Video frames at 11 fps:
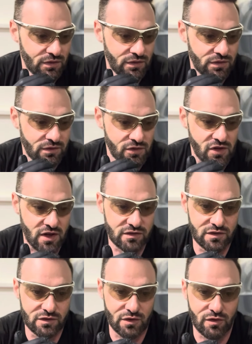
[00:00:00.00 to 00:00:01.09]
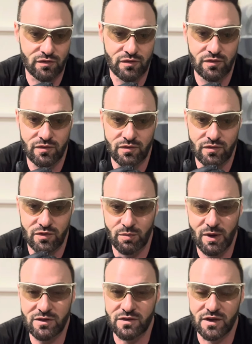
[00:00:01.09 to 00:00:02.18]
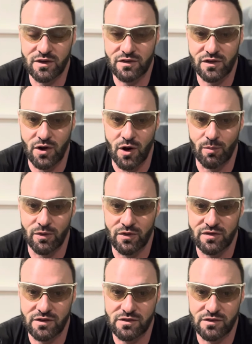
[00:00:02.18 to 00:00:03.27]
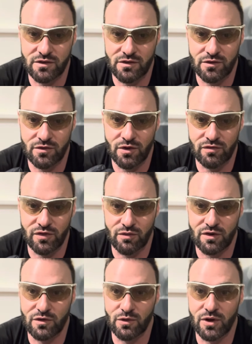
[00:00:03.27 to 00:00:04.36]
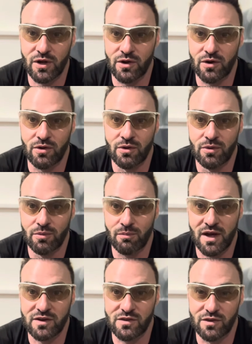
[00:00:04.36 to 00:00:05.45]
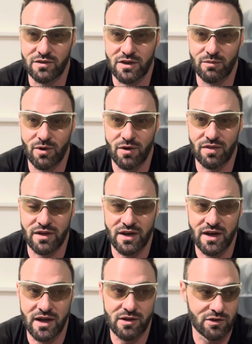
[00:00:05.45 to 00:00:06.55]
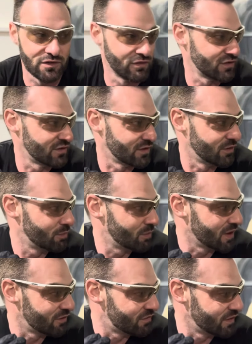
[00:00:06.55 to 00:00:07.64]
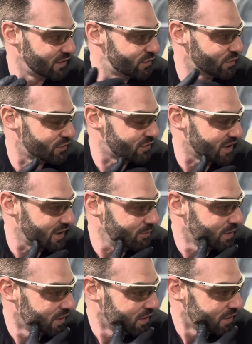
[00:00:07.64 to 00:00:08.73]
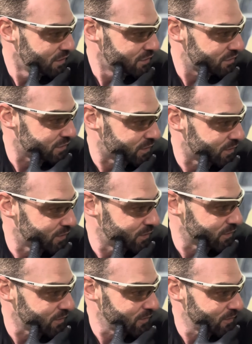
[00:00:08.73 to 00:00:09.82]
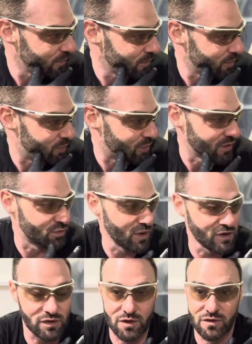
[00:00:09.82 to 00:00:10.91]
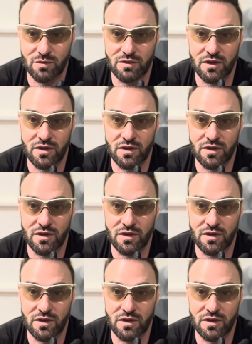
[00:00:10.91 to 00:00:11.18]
the chances of, depends on the age of the car, but the chances of the original colour matching the same aren't that high, because obviously paint fades over time. So, but especially on something like